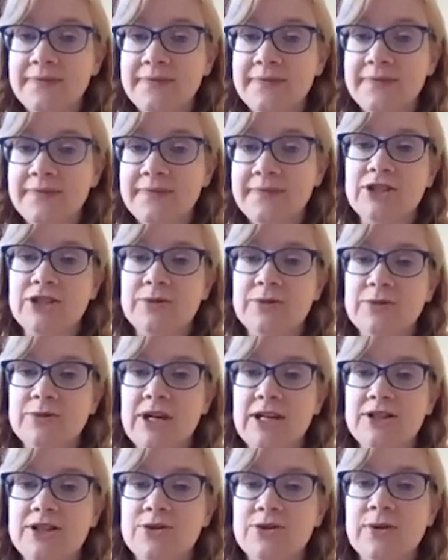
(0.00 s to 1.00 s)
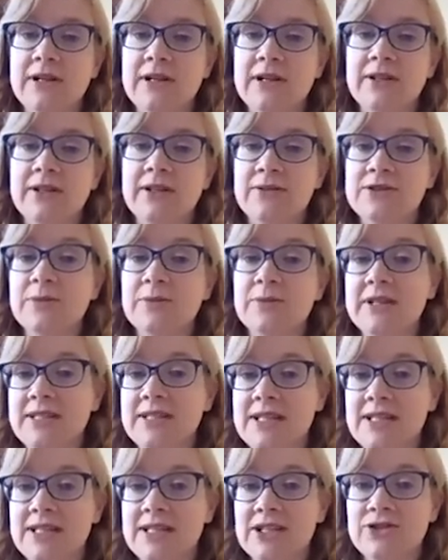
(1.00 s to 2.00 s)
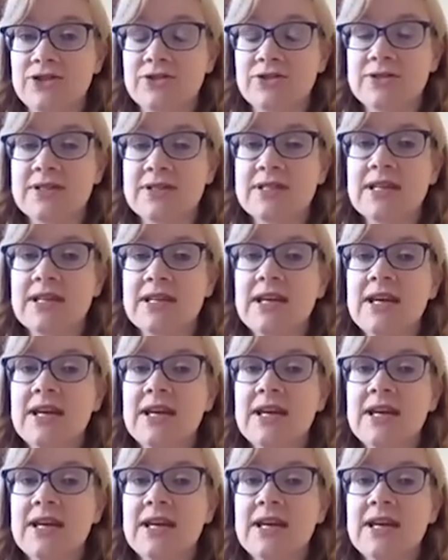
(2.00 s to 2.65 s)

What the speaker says: aged up to age 12, and also by teenagers.